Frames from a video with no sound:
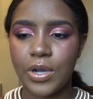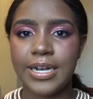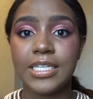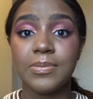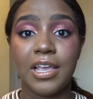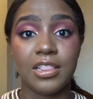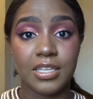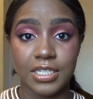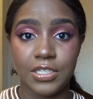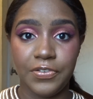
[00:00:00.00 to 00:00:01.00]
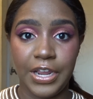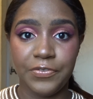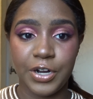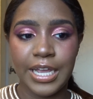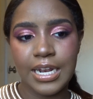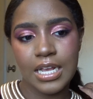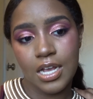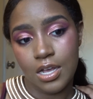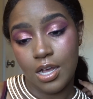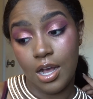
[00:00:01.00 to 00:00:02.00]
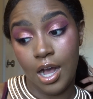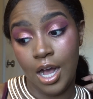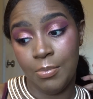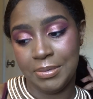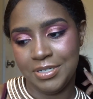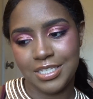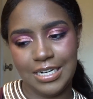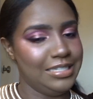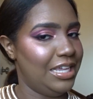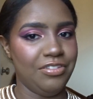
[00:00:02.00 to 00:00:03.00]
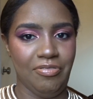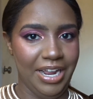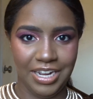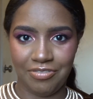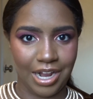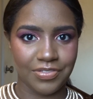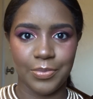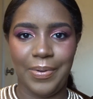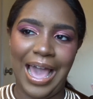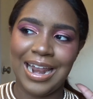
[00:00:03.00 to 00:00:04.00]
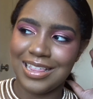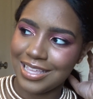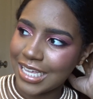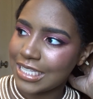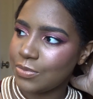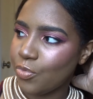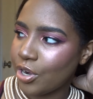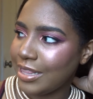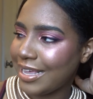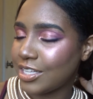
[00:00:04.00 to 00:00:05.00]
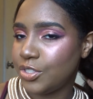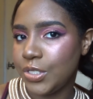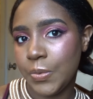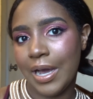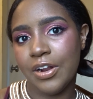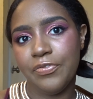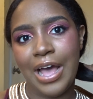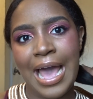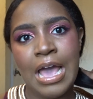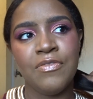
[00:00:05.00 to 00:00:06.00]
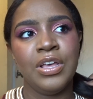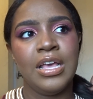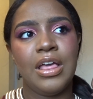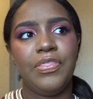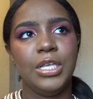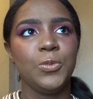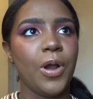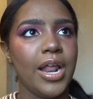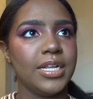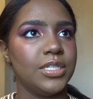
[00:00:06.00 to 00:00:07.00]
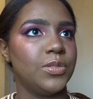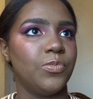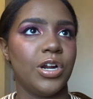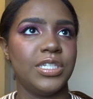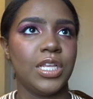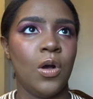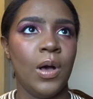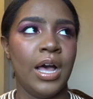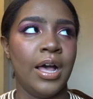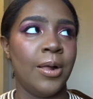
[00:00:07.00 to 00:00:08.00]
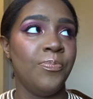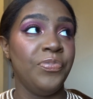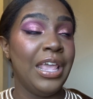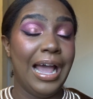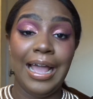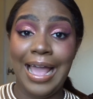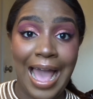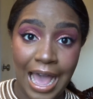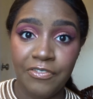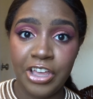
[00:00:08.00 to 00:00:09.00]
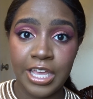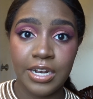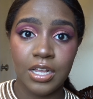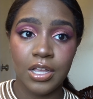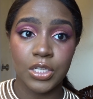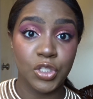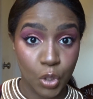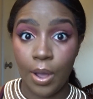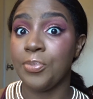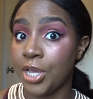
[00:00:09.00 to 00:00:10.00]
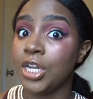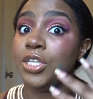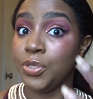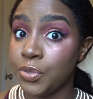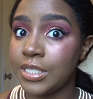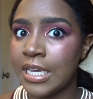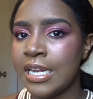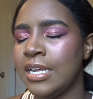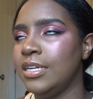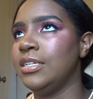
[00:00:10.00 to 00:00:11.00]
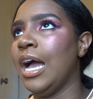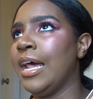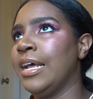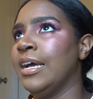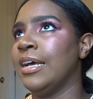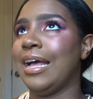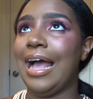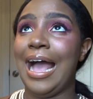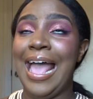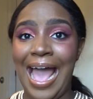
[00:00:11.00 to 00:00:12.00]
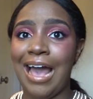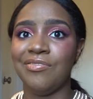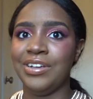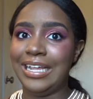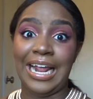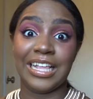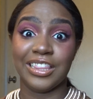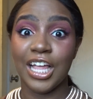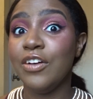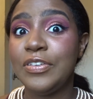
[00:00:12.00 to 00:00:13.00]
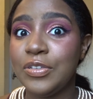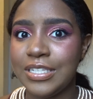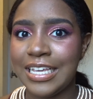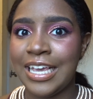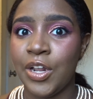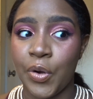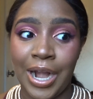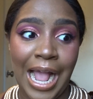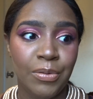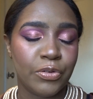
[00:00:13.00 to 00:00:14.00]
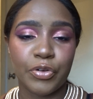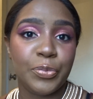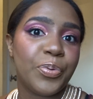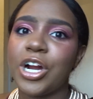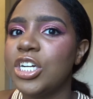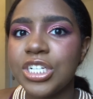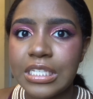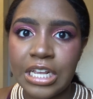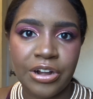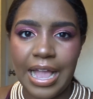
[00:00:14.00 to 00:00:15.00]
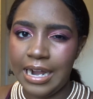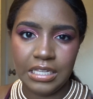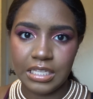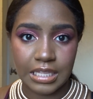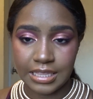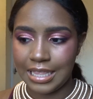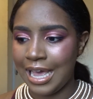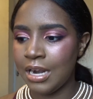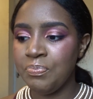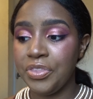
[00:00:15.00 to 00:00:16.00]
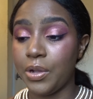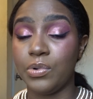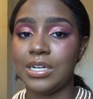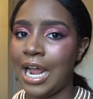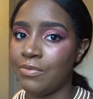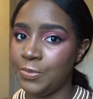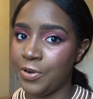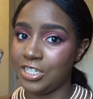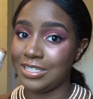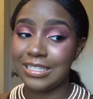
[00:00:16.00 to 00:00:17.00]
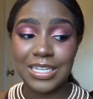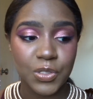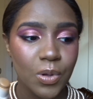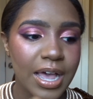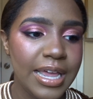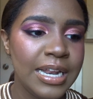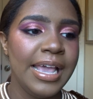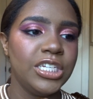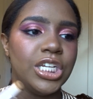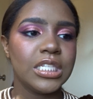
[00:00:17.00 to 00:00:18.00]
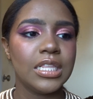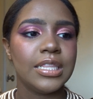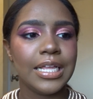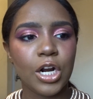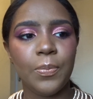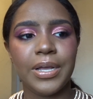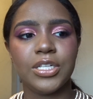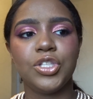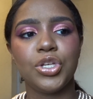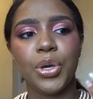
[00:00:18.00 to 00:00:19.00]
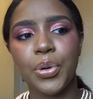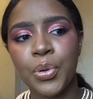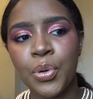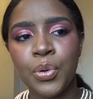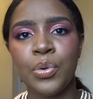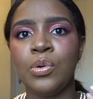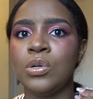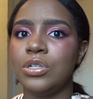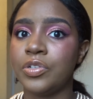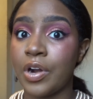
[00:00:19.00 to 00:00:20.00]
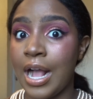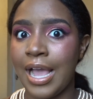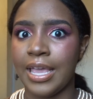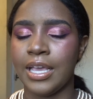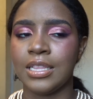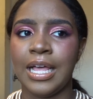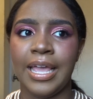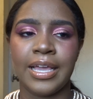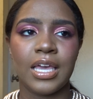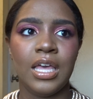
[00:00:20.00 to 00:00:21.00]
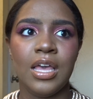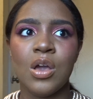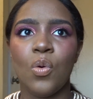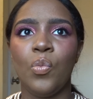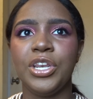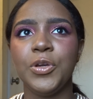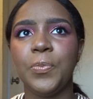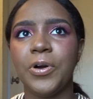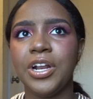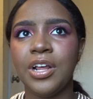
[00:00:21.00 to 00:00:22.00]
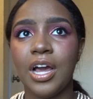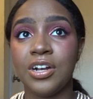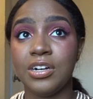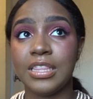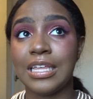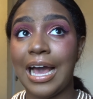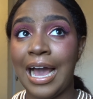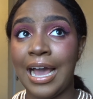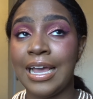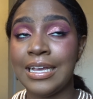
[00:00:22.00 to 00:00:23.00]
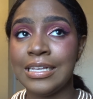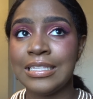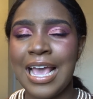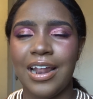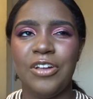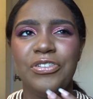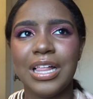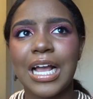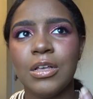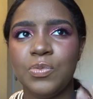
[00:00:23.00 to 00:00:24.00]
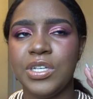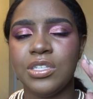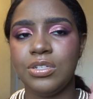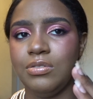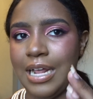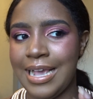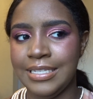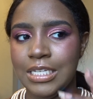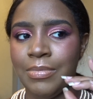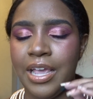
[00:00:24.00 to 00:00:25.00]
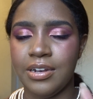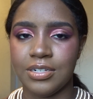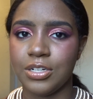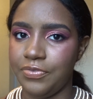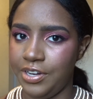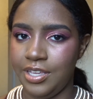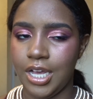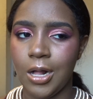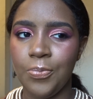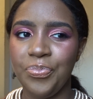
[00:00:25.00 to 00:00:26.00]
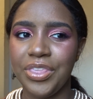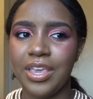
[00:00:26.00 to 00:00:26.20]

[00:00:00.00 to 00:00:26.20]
one is my least favorite. I'm just gonna say the rating right off the bat. I think it's more like a 2 out of 5. This product is more so a, I have it, so I'm gonna use it, not a, I have it and I love using it, or I would repurchase it or anything like that. I would not repurchase this one. It's just a little bit too drying. Like, when you put it underneath the eyes, and I feel like I was being too nice in my initial video.